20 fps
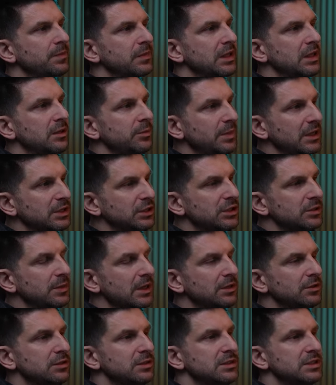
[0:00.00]
And the first
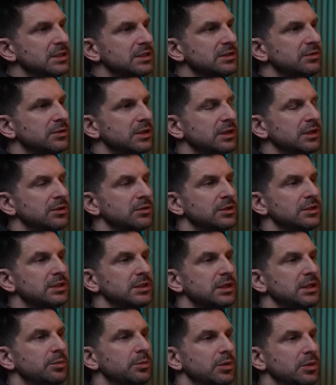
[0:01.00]
method is to create
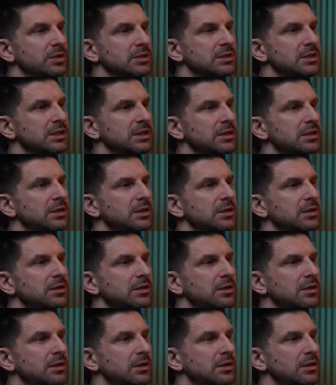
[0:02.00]
a flat version
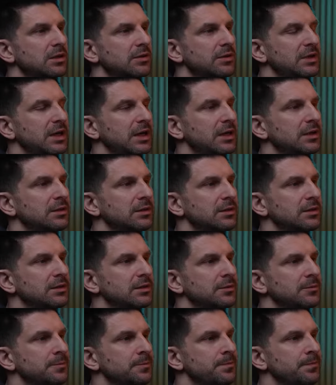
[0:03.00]
like this
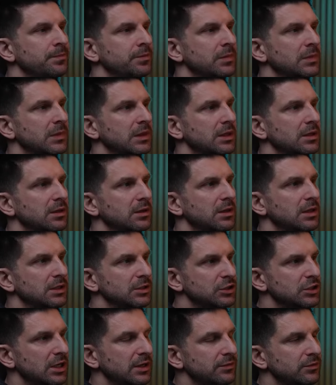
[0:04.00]
of
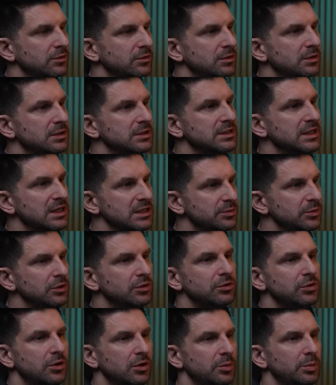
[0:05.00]
the landscape.
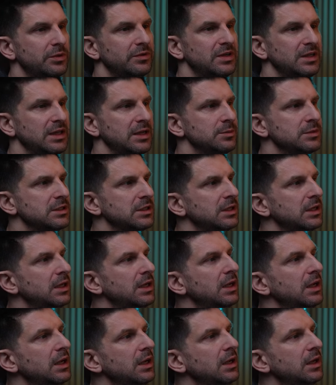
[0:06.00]
We will return to
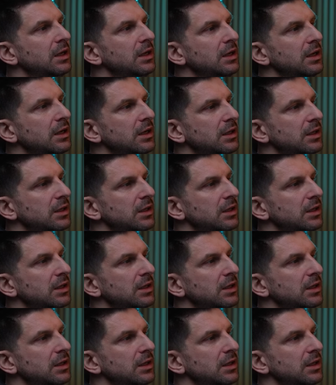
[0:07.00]
it shortly.